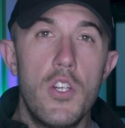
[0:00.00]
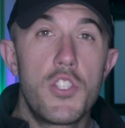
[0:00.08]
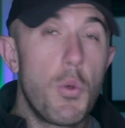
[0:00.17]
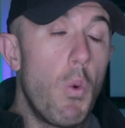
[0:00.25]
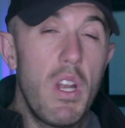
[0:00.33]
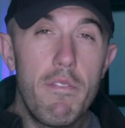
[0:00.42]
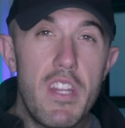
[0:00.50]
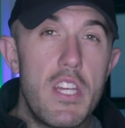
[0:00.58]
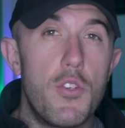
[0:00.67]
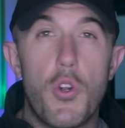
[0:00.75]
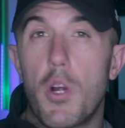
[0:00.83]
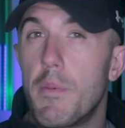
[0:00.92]
So one of the
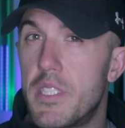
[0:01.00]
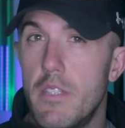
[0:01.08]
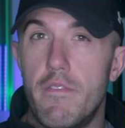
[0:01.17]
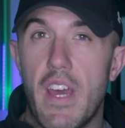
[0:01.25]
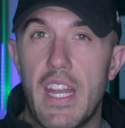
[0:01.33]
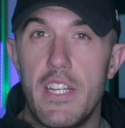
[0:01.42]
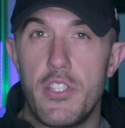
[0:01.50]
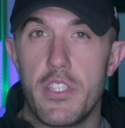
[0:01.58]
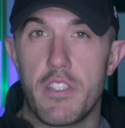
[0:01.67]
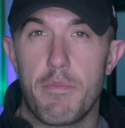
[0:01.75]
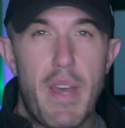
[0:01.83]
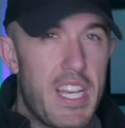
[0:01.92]
enormous
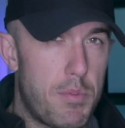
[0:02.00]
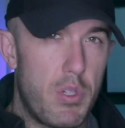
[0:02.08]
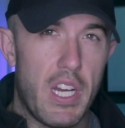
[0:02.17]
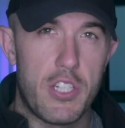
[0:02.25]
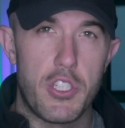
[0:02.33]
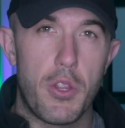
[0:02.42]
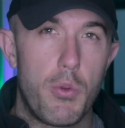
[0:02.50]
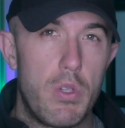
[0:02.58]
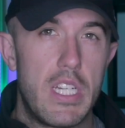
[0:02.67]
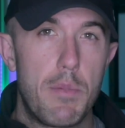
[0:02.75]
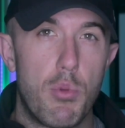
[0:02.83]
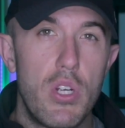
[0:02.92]
advantages of mass production three
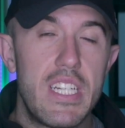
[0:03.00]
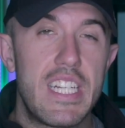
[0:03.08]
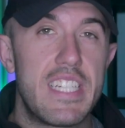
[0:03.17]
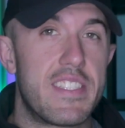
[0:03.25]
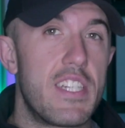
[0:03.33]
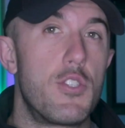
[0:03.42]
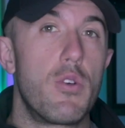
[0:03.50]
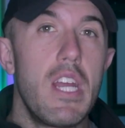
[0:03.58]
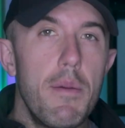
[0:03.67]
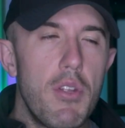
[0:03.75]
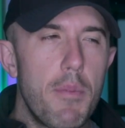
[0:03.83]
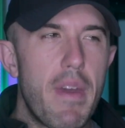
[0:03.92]
D printing is that you're able to